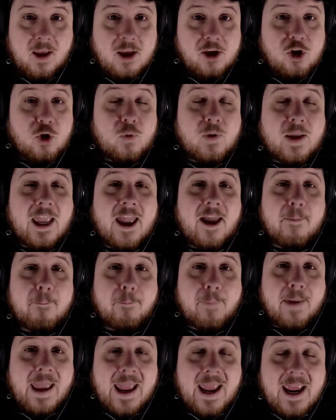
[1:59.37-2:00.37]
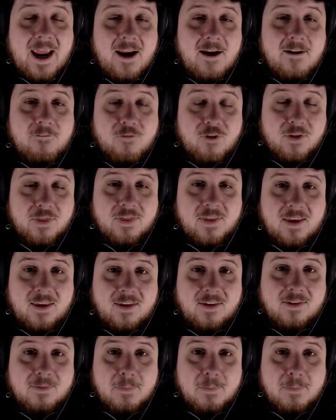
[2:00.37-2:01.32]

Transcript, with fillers: You can't pay for this